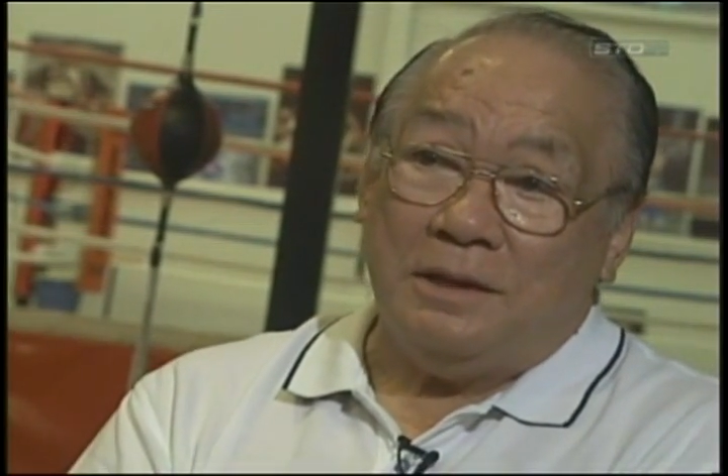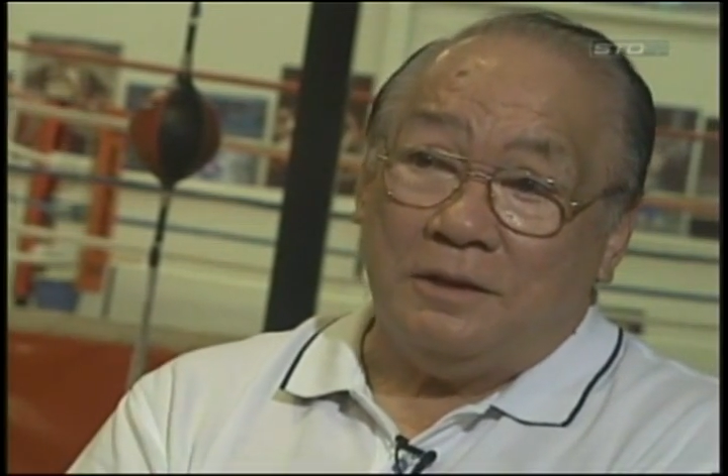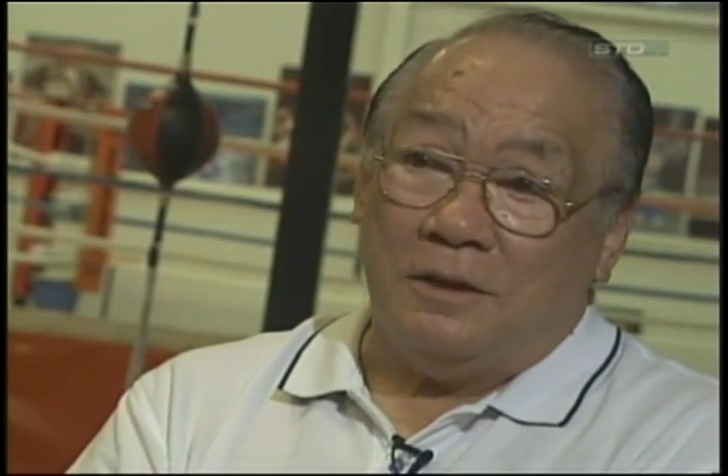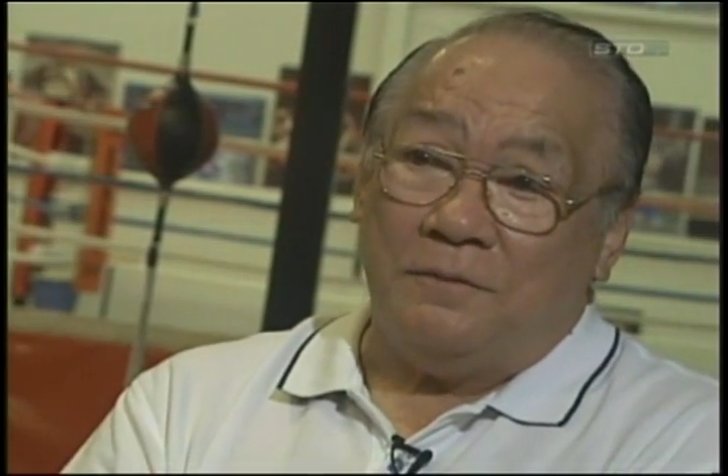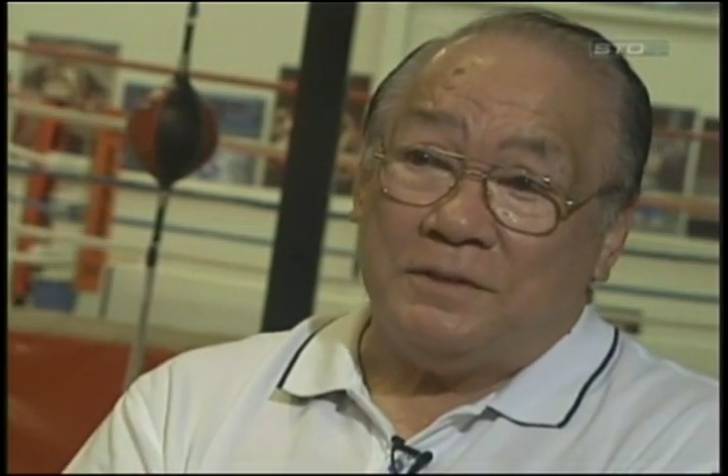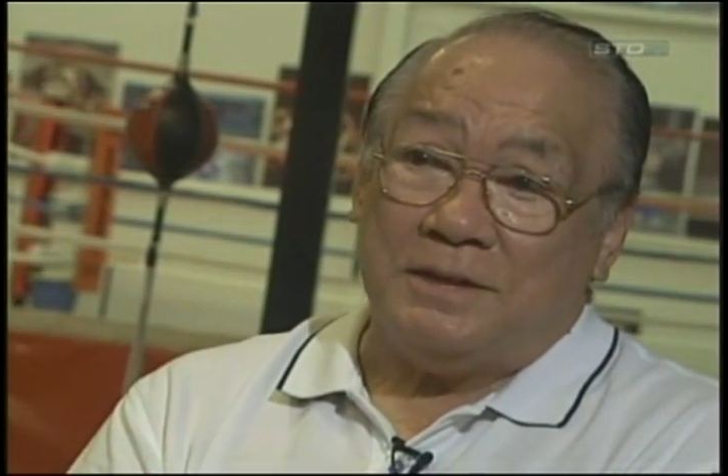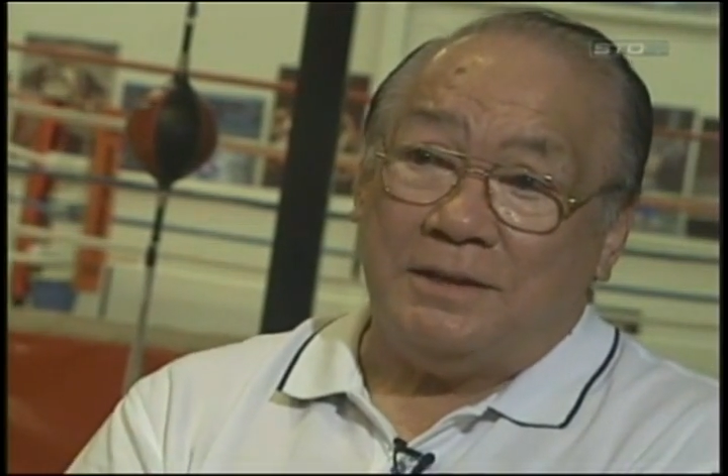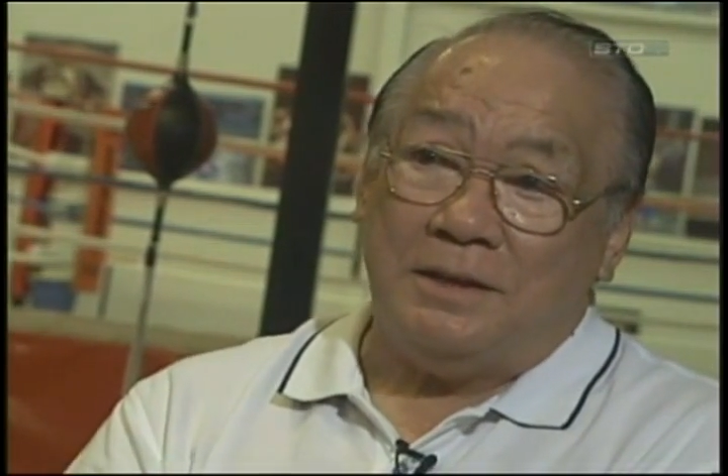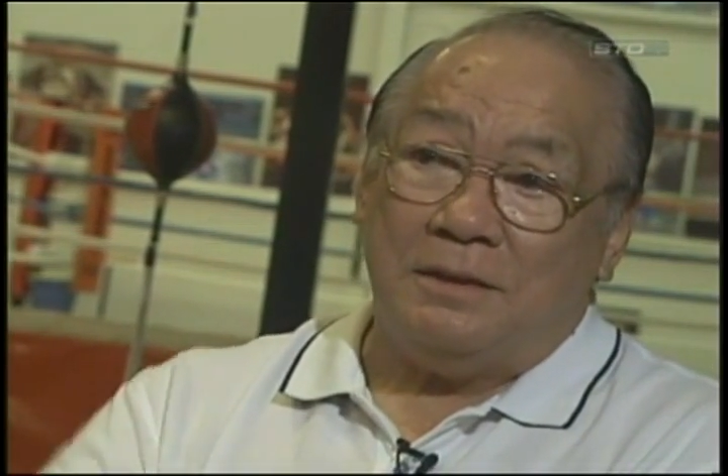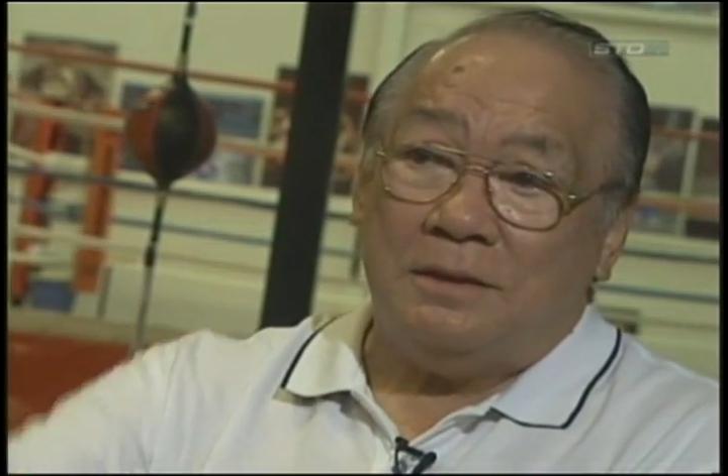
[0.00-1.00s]
Then all of a
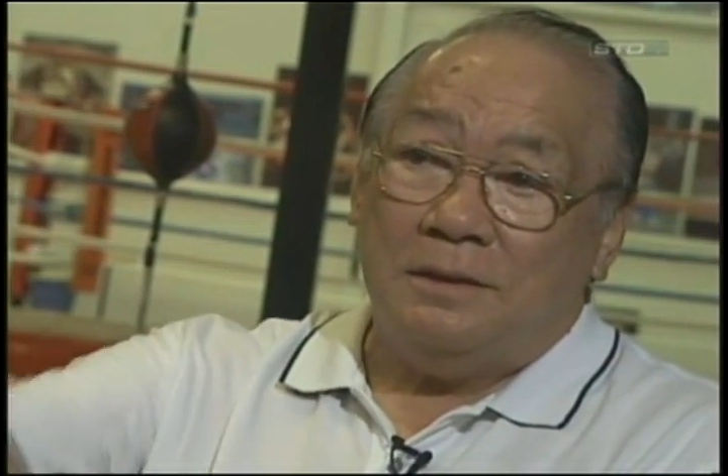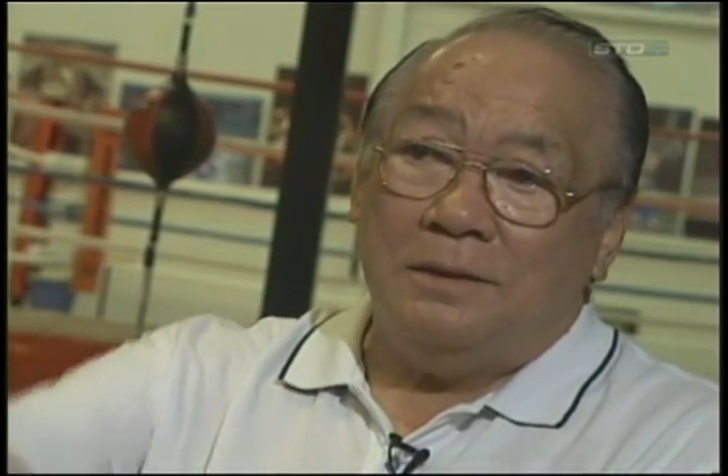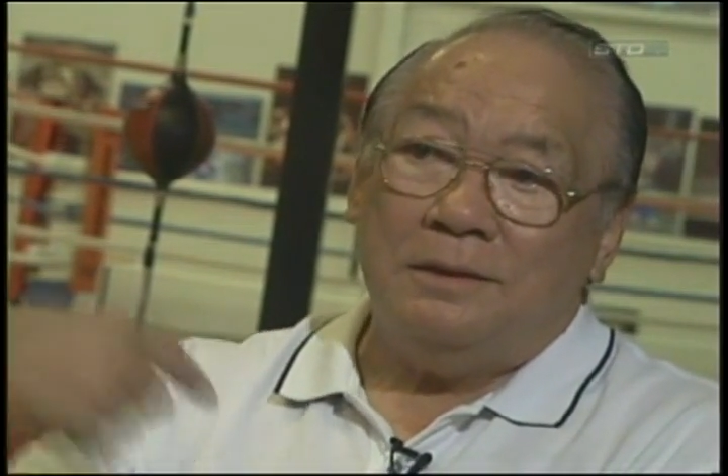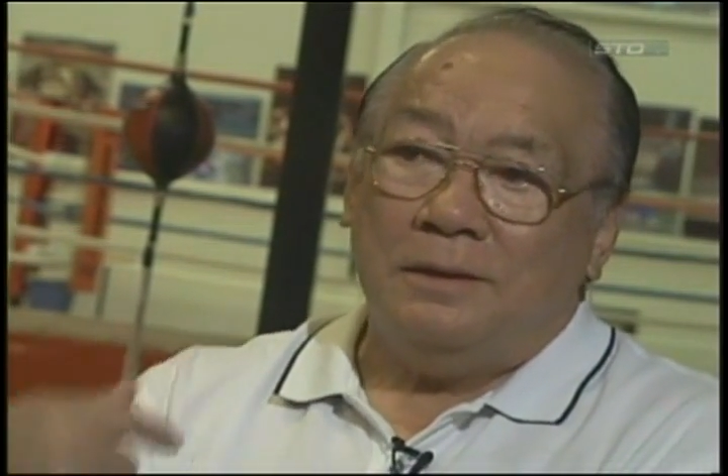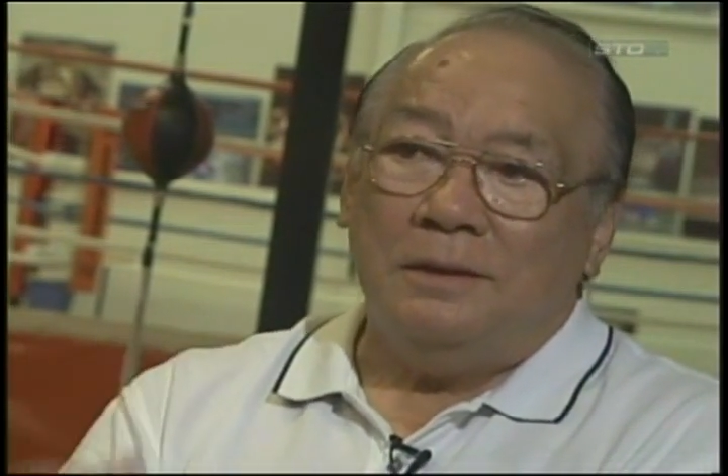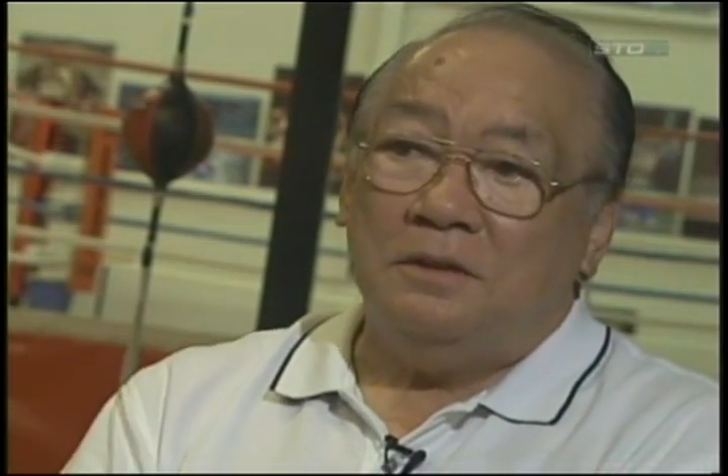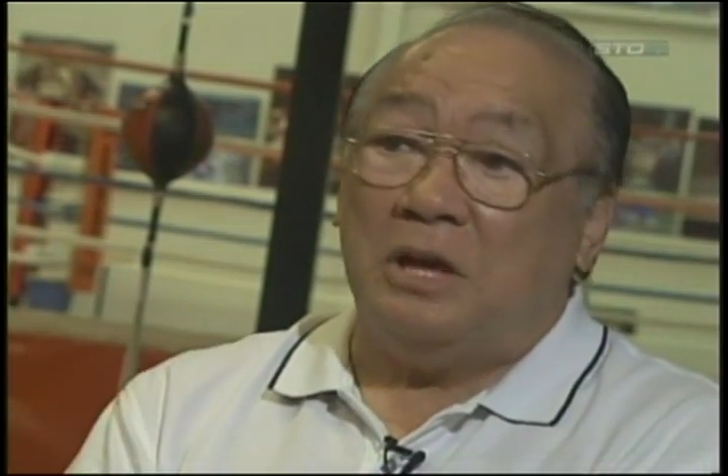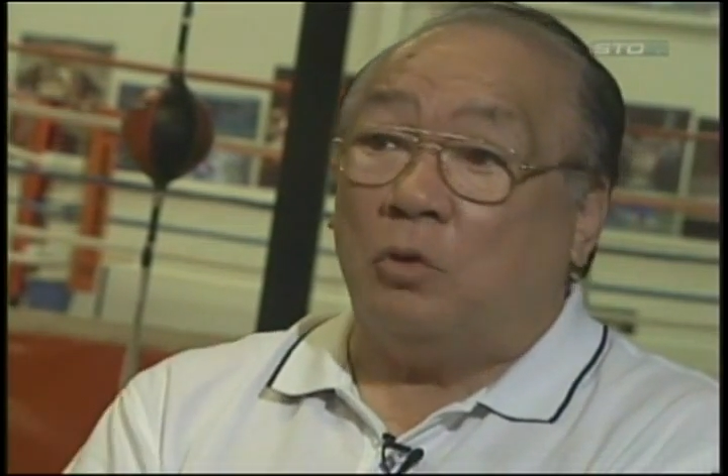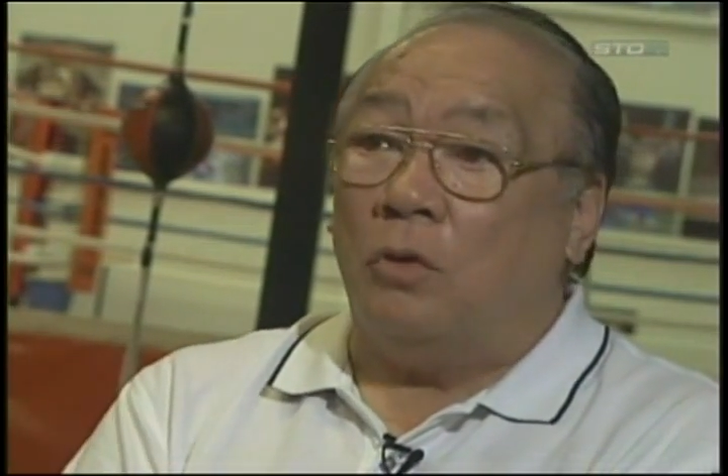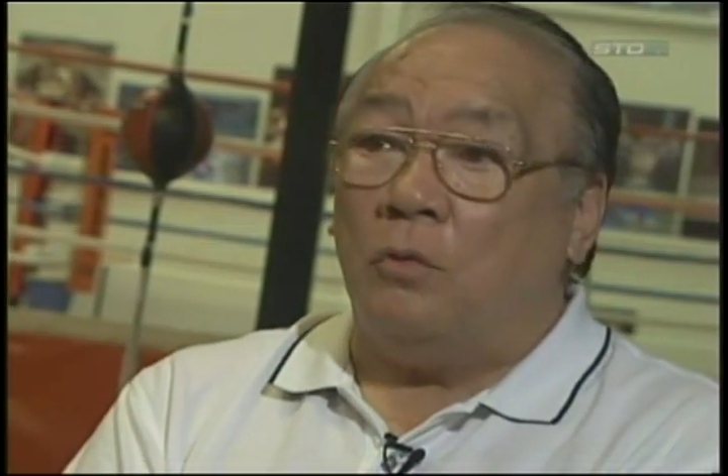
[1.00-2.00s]
sudden,
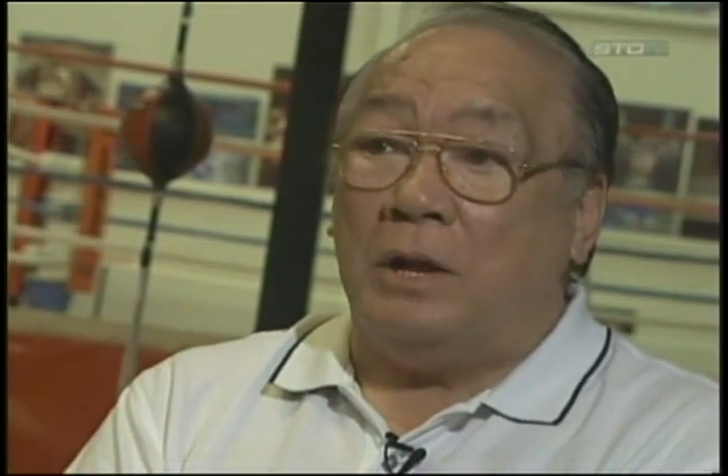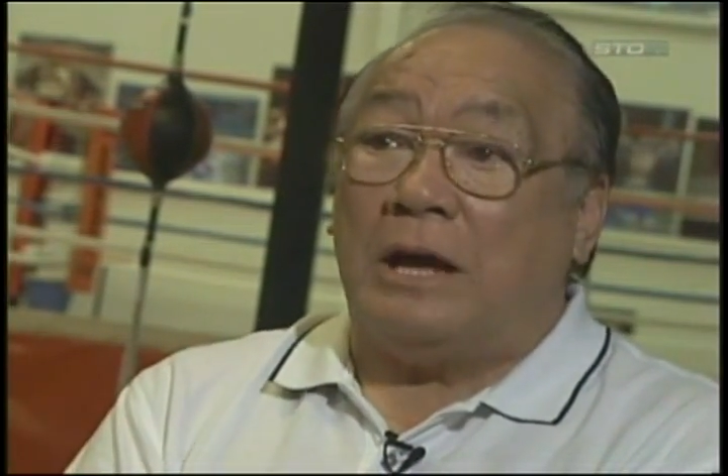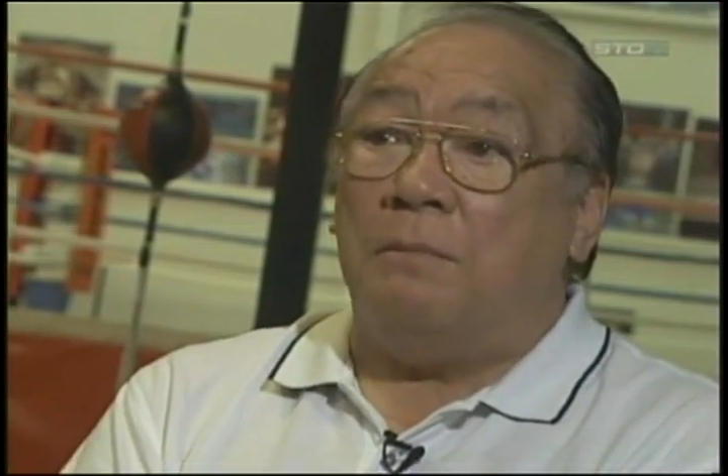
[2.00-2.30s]
the cook